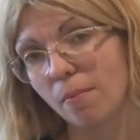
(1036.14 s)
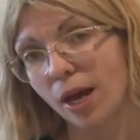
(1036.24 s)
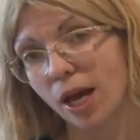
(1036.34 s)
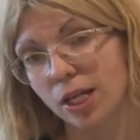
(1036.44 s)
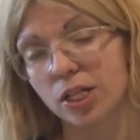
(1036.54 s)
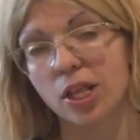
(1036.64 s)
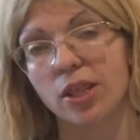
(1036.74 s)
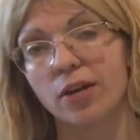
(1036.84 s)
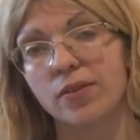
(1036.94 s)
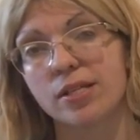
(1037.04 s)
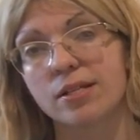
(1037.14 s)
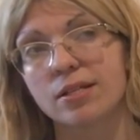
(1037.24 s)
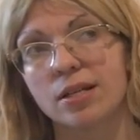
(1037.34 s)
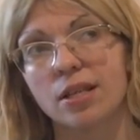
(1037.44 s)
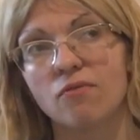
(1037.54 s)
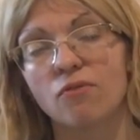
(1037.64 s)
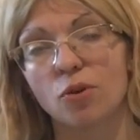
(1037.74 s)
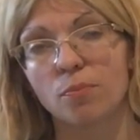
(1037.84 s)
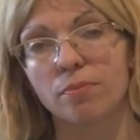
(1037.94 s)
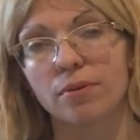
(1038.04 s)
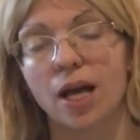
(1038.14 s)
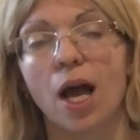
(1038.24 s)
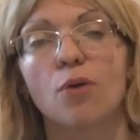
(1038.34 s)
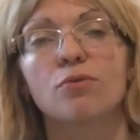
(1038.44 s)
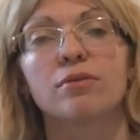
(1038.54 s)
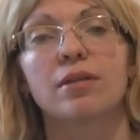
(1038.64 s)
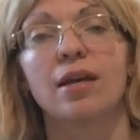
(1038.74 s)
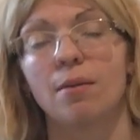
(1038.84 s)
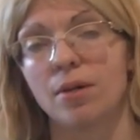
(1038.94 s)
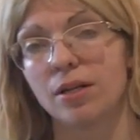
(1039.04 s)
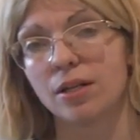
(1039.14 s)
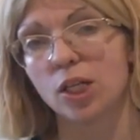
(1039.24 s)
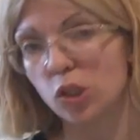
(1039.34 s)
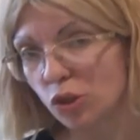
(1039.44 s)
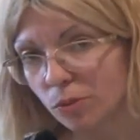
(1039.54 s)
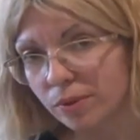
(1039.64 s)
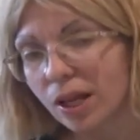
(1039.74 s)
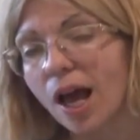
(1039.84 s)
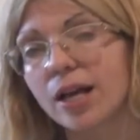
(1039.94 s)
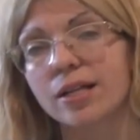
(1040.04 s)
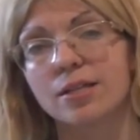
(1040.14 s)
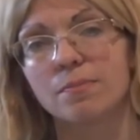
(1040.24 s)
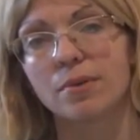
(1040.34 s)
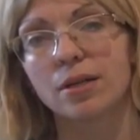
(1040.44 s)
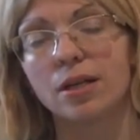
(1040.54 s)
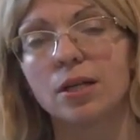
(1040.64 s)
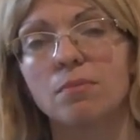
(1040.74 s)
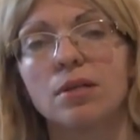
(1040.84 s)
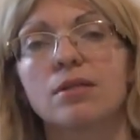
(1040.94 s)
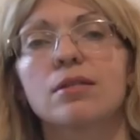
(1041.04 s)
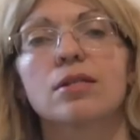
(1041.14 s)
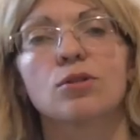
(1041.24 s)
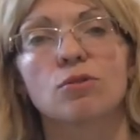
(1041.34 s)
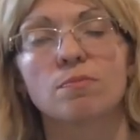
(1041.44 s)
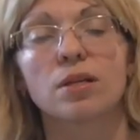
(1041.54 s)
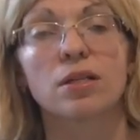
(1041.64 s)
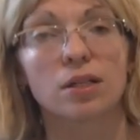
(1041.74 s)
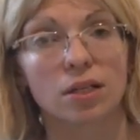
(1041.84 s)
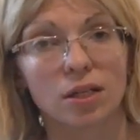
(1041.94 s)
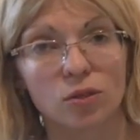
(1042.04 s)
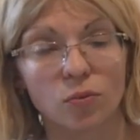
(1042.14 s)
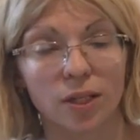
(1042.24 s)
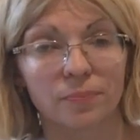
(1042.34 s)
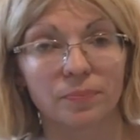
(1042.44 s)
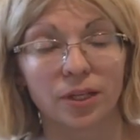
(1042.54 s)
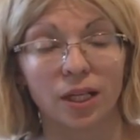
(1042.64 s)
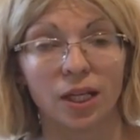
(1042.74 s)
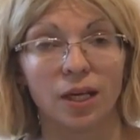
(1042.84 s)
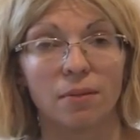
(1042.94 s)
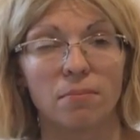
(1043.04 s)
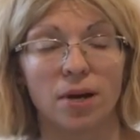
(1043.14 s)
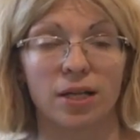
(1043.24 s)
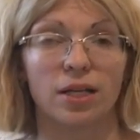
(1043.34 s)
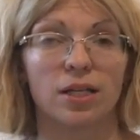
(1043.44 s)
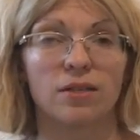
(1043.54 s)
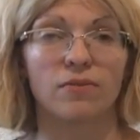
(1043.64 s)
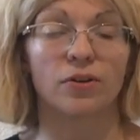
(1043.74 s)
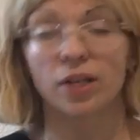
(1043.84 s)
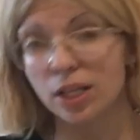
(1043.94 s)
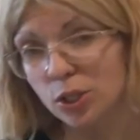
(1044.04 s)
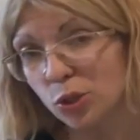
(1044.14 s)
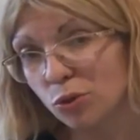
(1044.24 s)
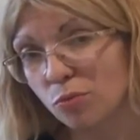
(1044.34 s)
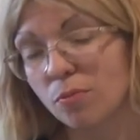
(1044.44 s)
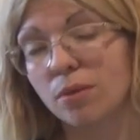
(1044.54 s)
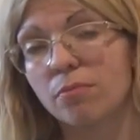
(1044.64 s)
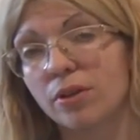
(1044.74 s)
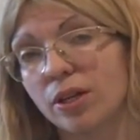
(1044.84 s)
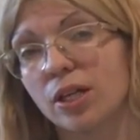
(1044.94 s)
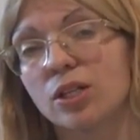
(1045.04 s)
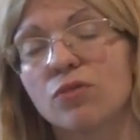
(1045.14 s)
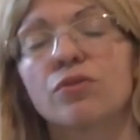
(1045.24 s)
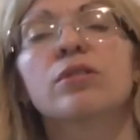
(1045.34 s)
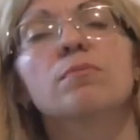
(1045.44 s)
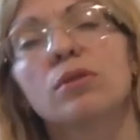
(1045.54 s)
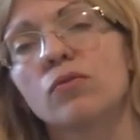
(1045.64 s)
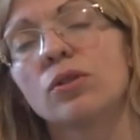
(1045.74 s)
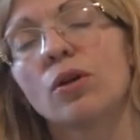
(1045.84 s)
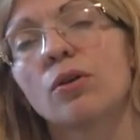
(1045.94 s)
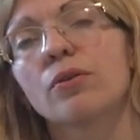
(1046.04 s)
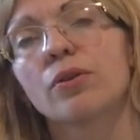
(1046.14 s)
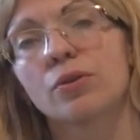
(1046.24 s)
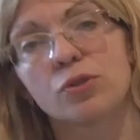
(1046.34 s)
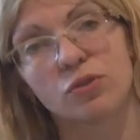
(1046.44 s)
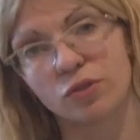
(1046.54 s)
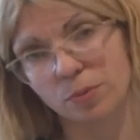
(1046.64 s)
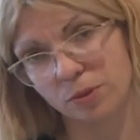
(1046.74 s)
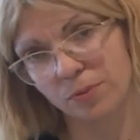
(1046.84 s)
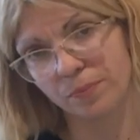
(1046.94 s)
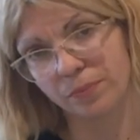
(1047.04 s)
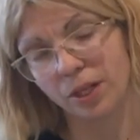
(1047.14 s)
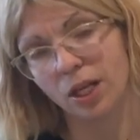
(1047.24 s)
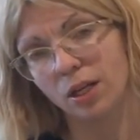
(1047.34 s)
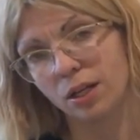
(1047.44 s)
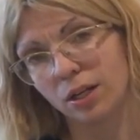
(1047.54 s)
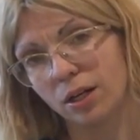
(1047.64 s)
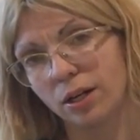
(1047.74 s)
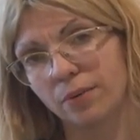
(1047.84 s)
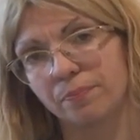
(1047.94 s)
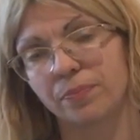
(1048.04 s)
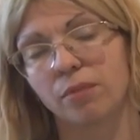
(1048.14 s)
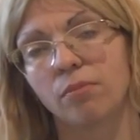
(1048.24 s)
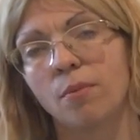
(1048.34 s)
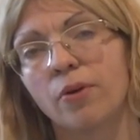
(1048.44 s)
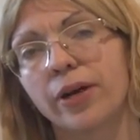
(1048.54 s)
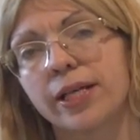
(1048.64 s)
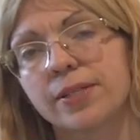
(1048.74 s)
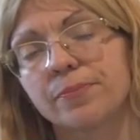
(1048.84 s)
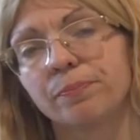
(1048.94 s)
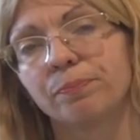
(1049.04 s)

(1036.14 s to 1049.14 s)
And there is another verb, ausgeben, in German, and it means to spend as well. But it's very easy to remember the difference between all those verbs. Memorize.